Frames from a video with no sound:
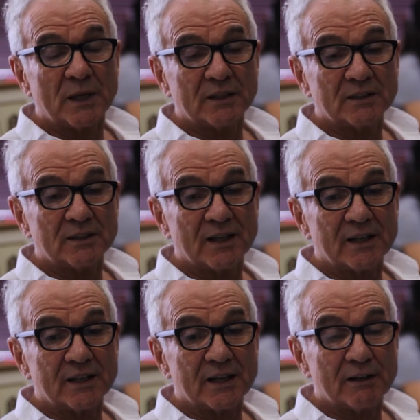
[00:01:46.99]
and
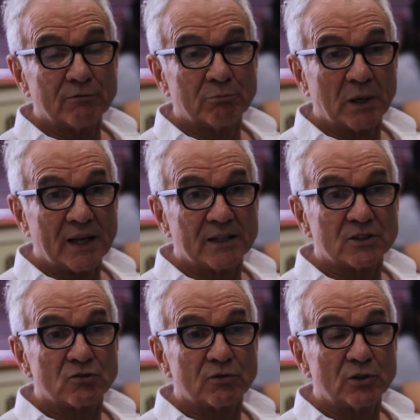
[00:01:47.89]
they have
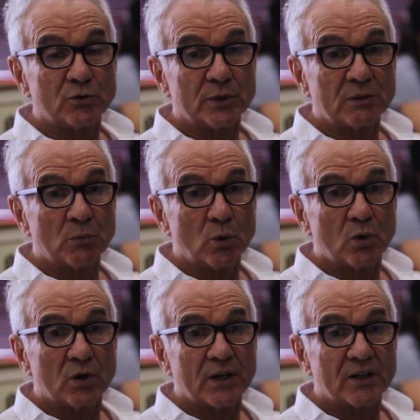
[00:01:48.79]
plans for doing
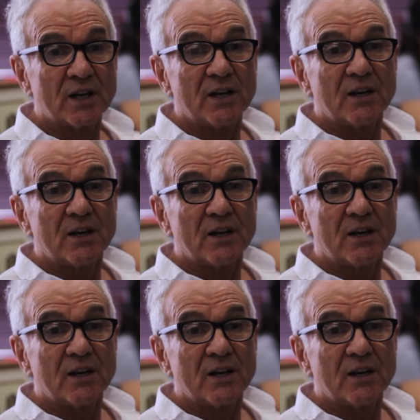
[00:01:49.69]
more, and